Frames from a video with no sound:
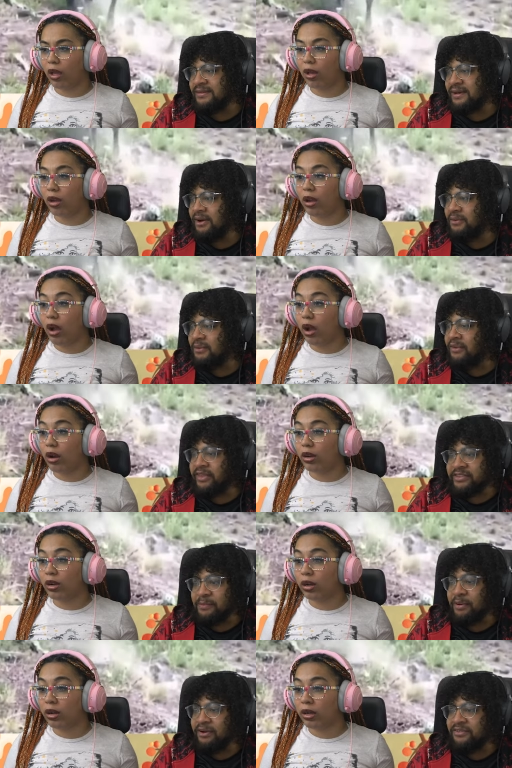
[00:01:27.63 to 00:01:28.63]
Speaker 1: Oh, oh, that's a
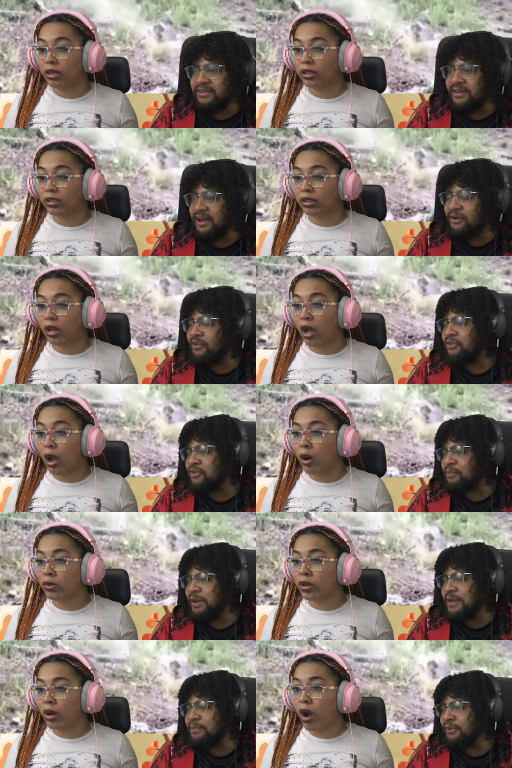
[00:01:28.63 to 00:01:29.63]
person. Oh, those are oh,
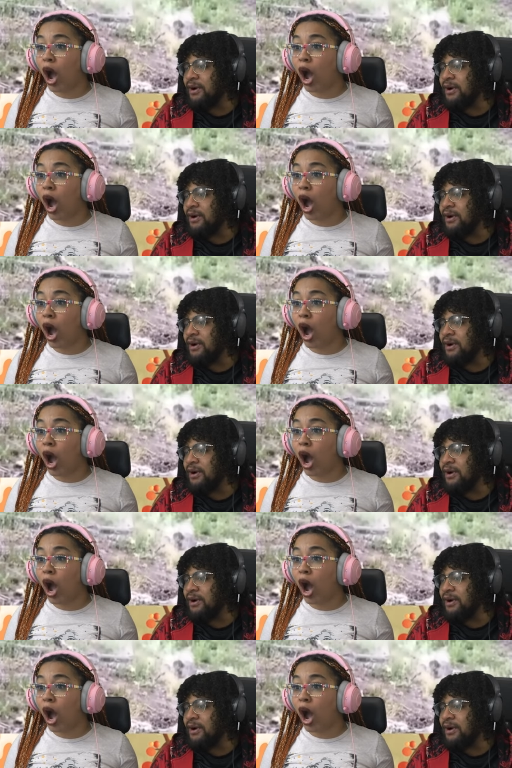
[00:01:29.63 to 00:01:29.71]
people.